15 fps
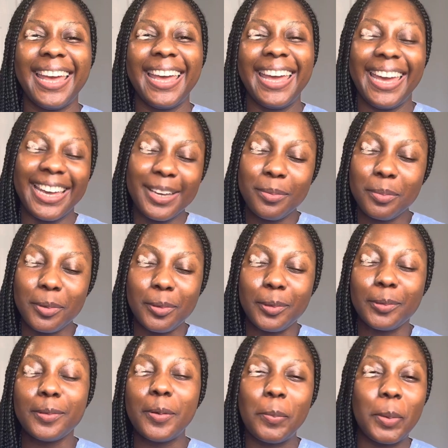Hey
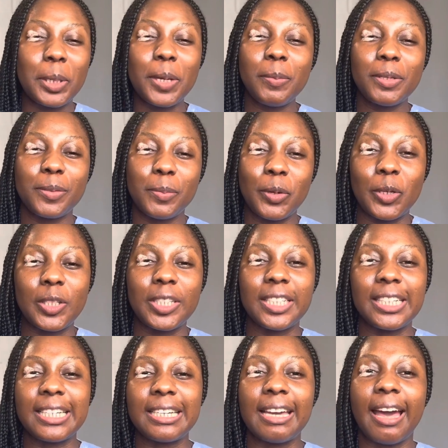boo, my name is
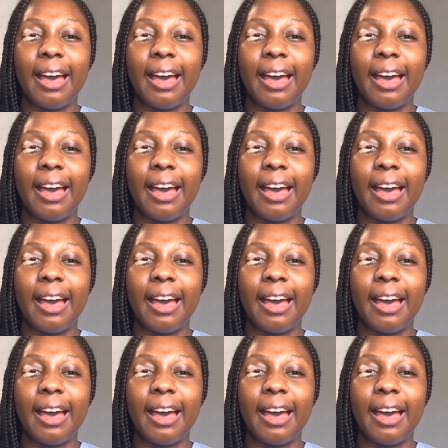Mercy.